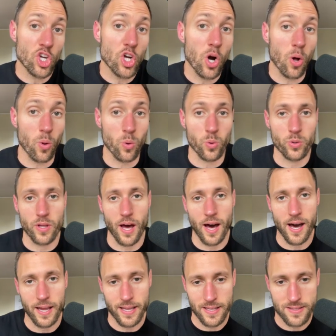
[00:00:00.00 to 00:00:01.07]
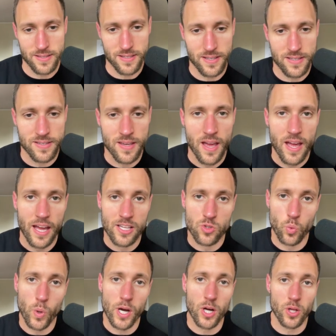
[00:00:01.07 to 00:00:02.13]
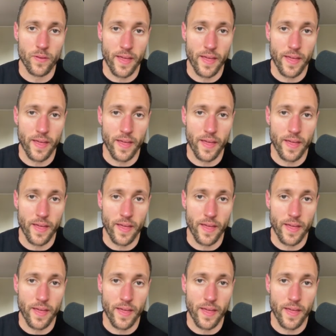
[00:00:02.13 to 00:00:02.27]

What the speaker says: cold audiences as well.